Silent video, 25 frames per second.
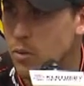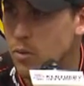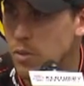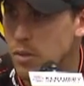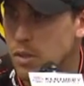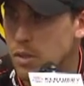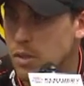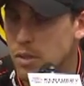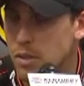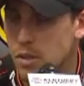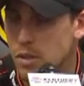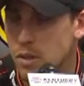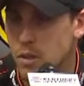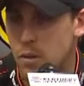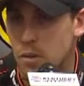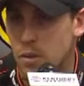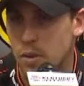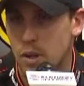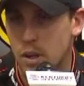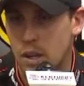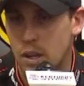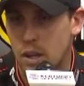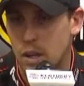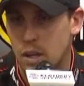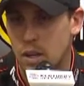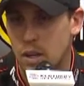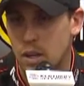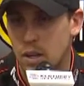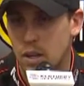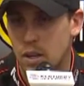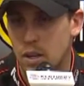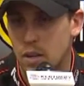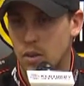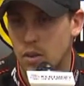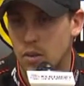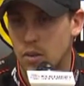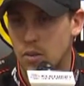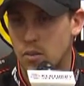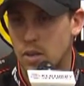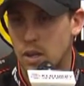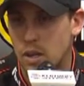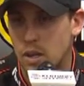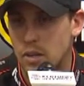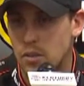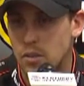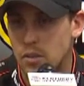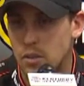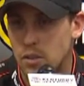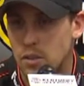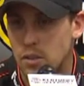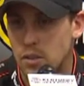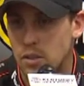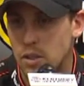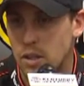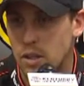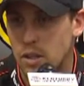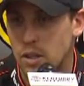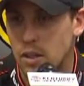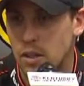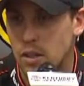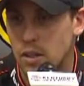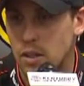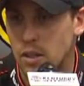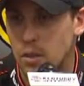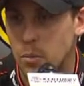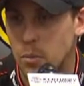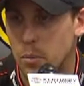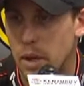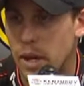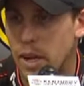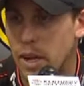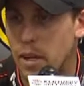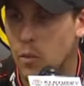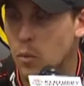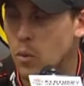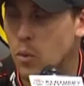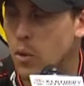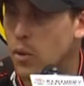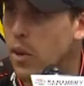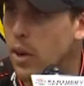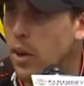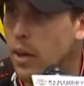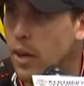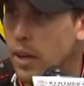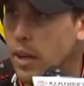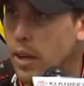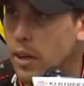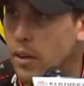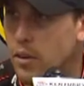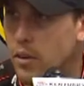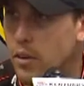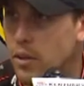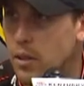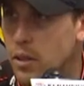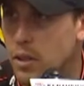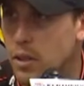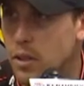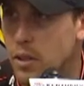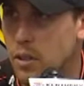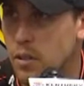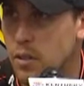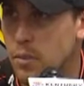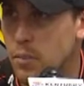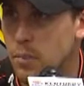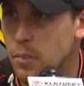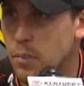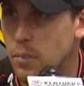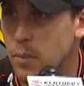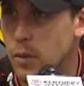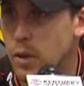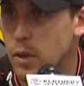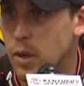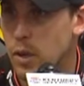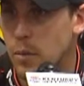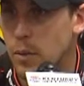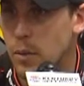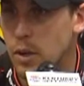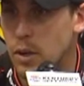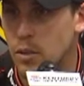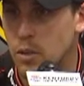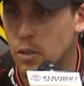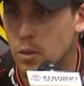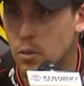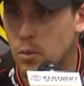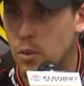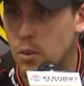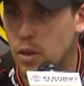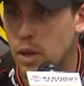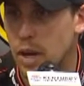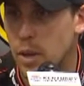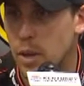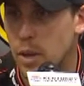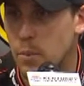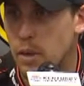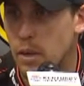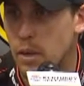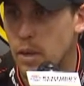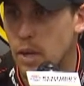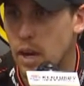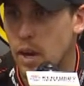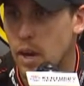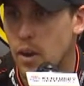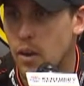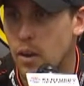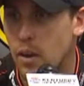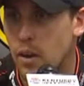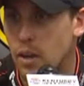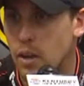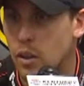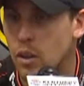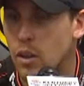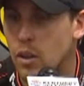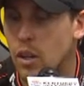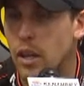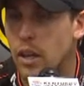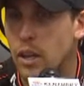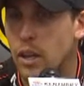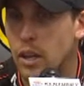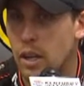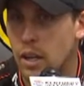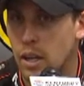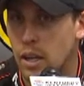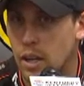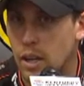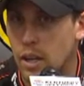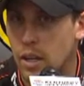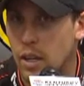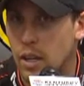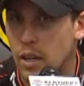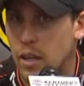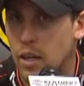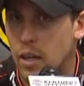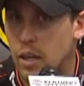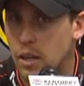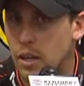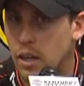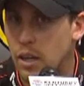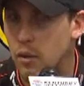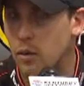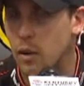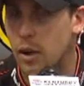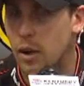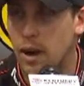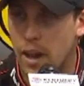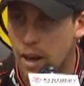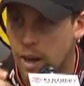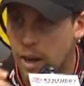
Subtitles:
And so, you know, those guys are just in a bad one right now. You know, I'm not sure what happened to Kyle. It looked like he ran out of